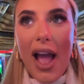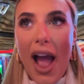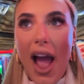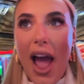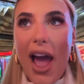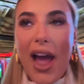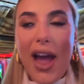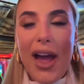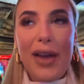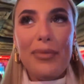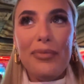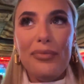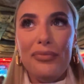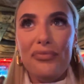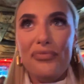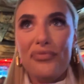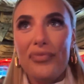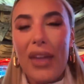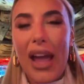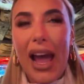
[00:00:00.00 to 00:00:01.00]

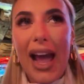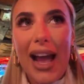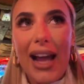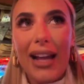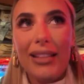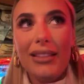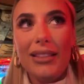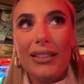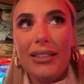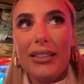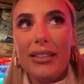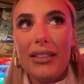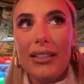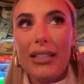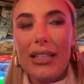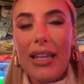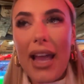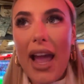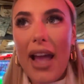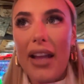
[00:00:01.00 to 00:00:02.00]
And
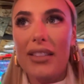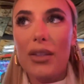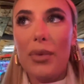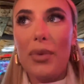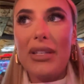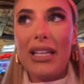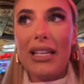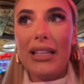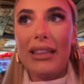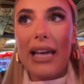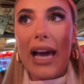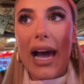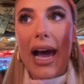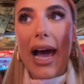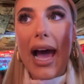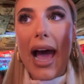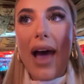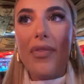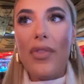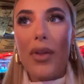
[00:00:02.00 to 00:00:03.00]
yeah, so we did
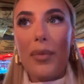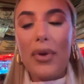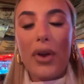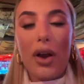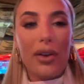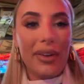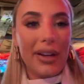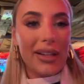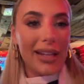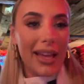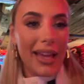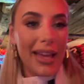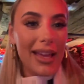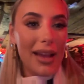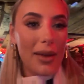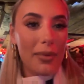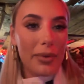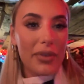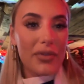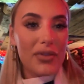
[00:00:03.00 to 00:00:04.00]
that and then we got ready
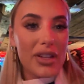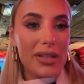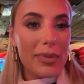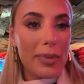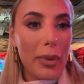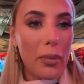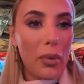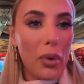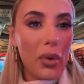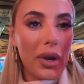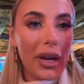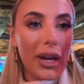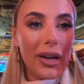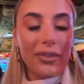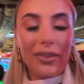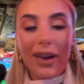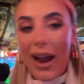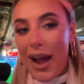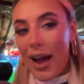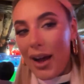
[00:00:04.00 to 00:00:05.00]
and we've just been walking
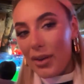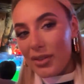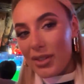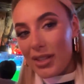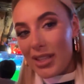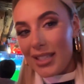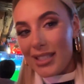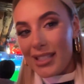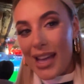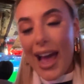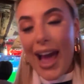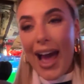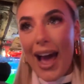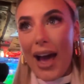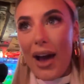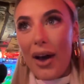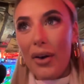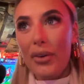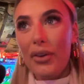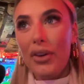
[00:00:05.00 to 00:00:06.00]
around the
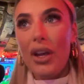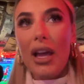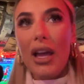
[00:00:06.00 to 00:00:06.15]
town.